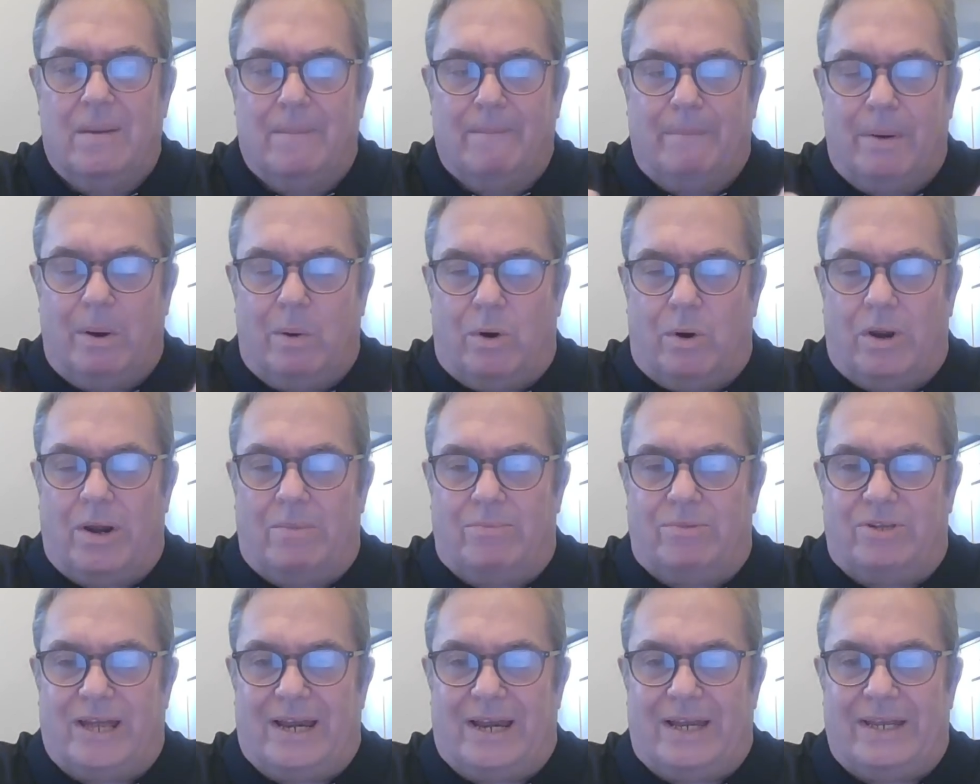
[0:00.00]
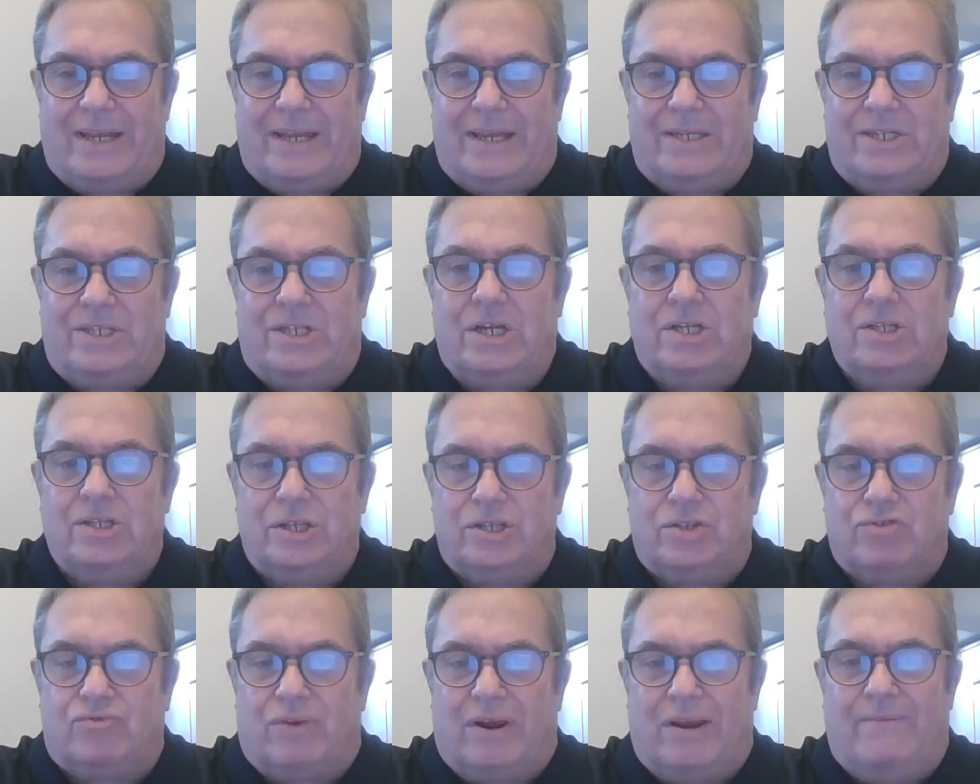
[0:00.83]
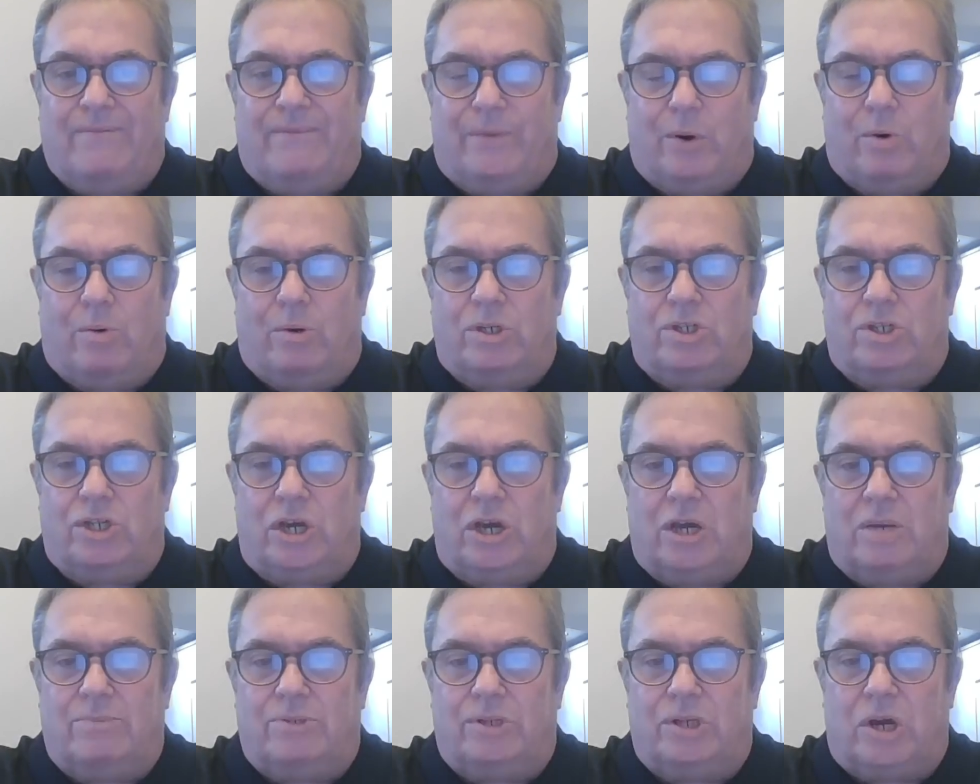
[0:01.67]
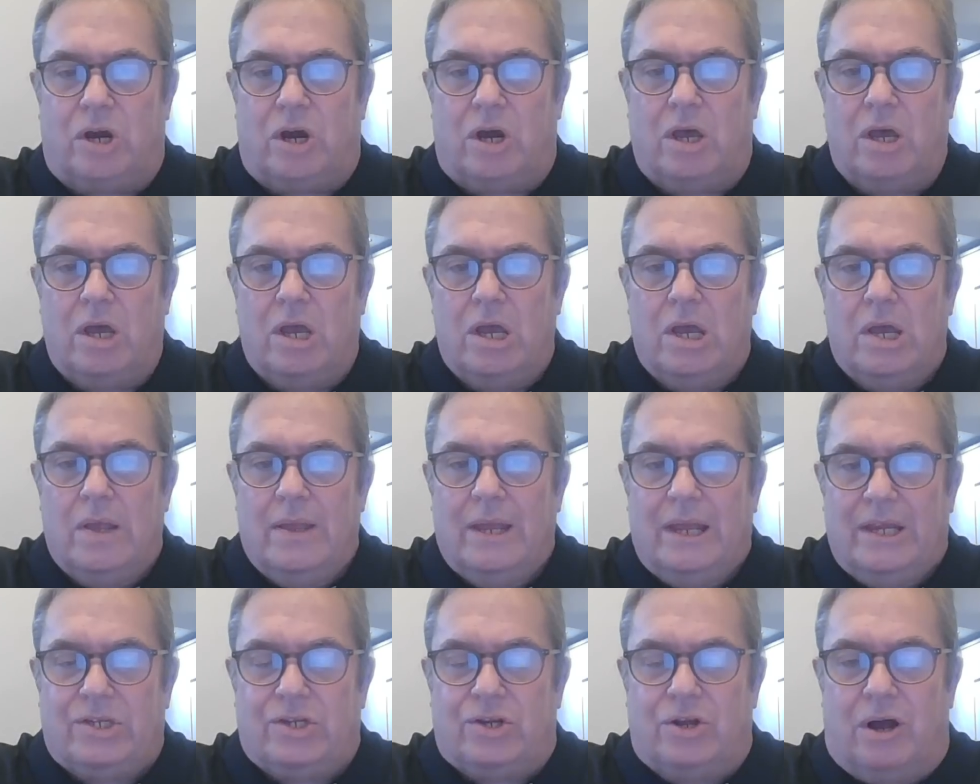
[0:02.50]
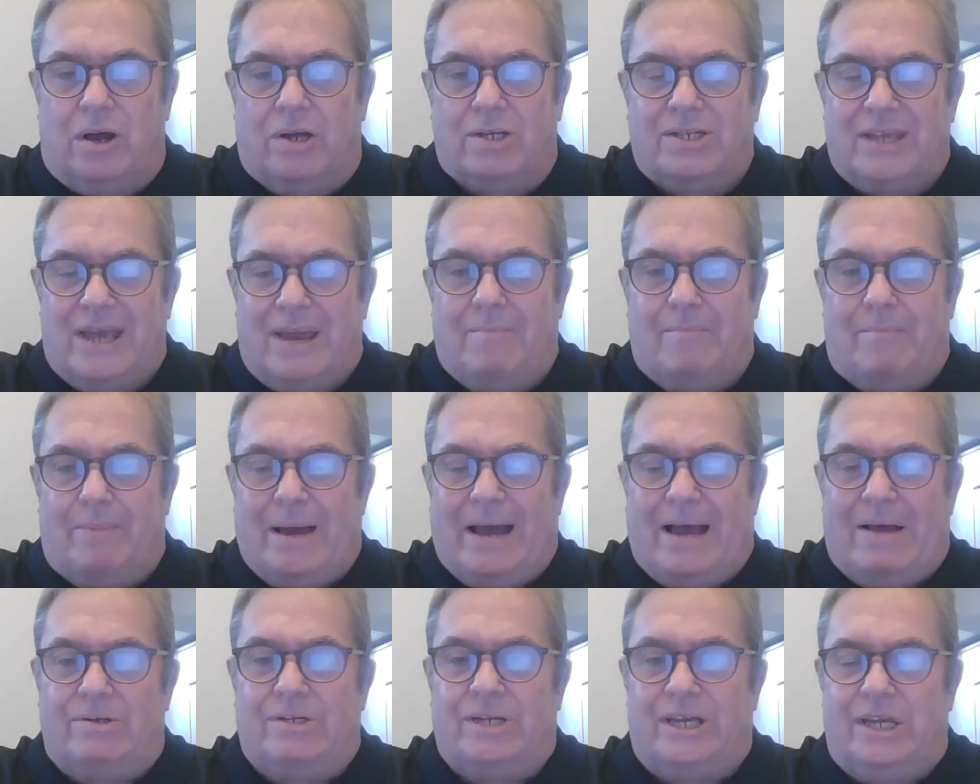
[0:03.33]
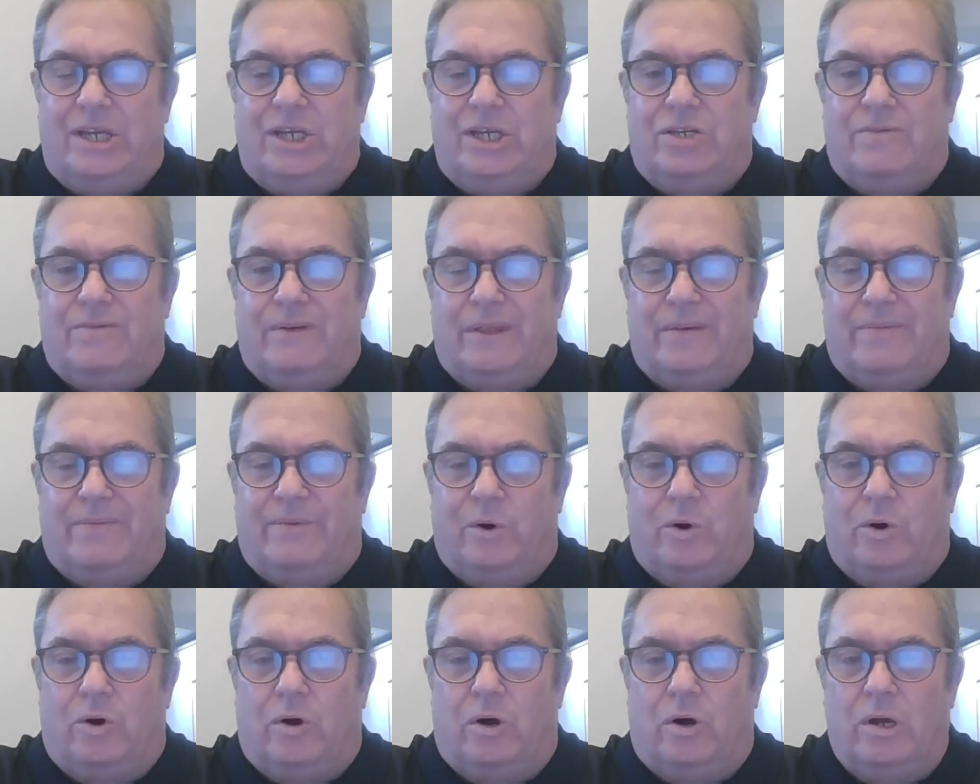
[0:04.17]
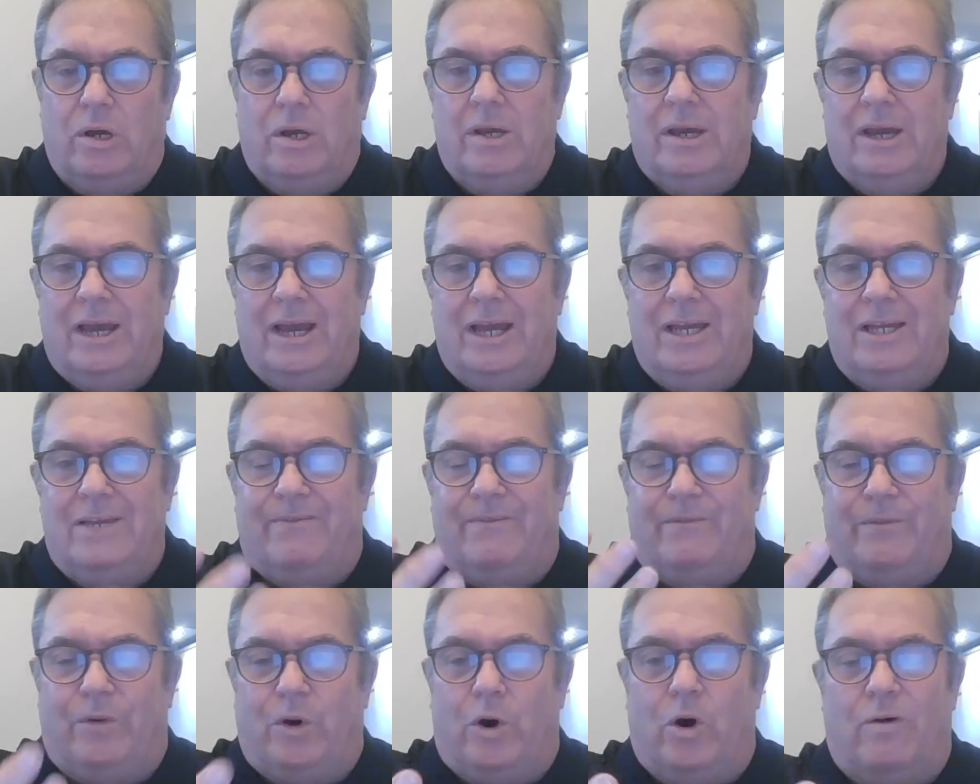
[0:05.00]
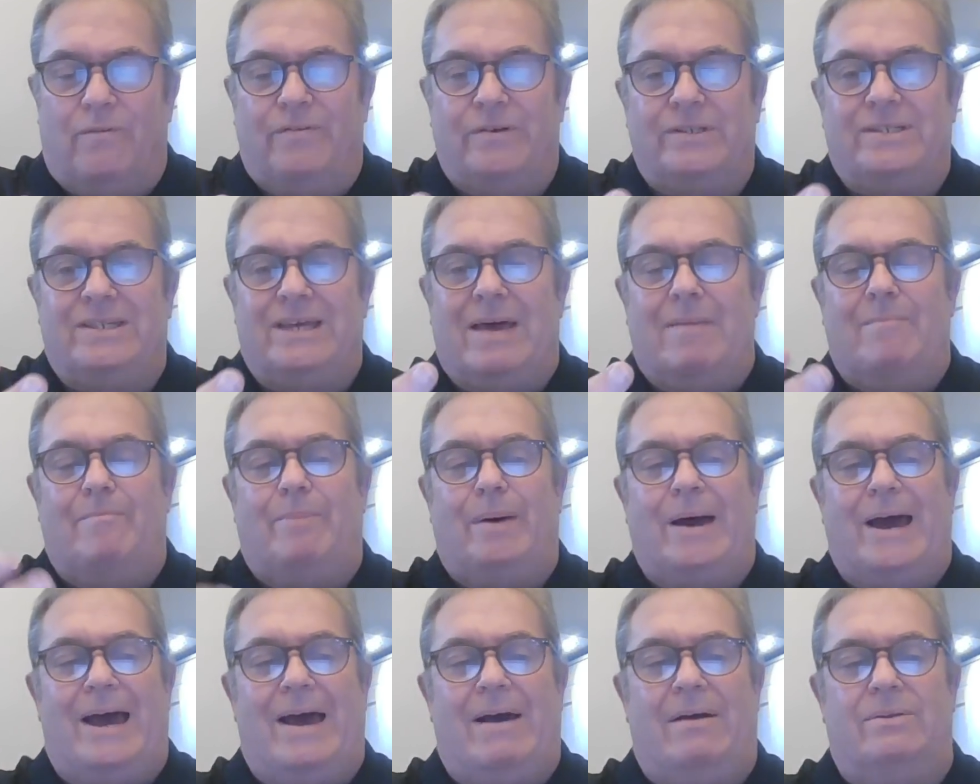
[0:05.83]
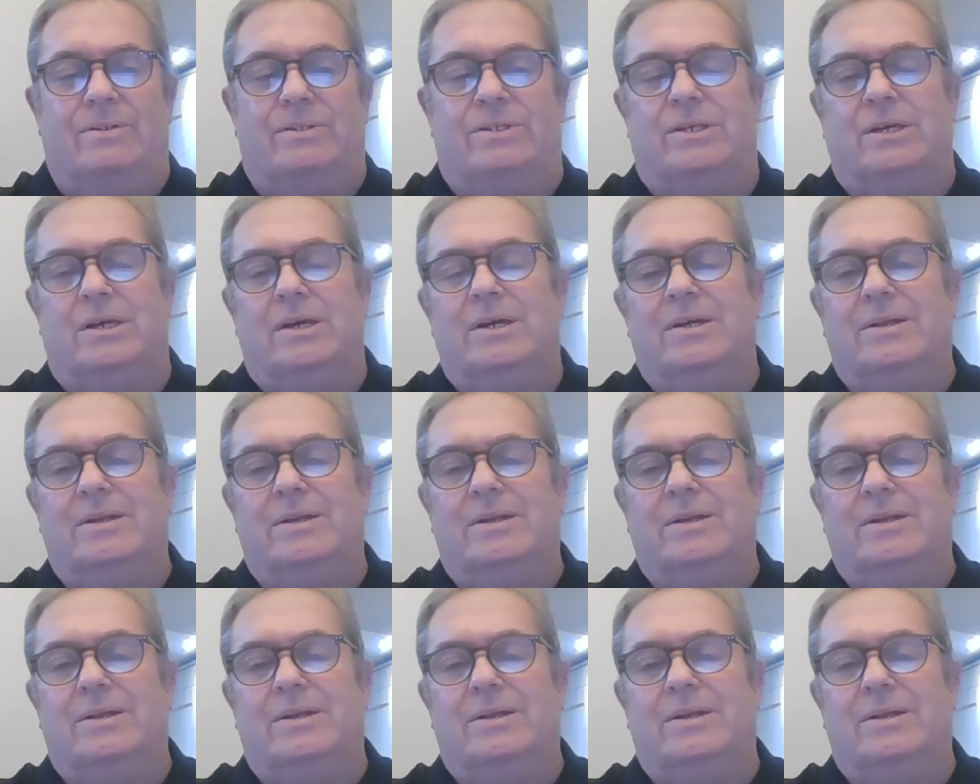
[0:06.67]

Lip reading: But what I'm telling you is the straightforward terms are it's not £10 each for the four, it's four for £10.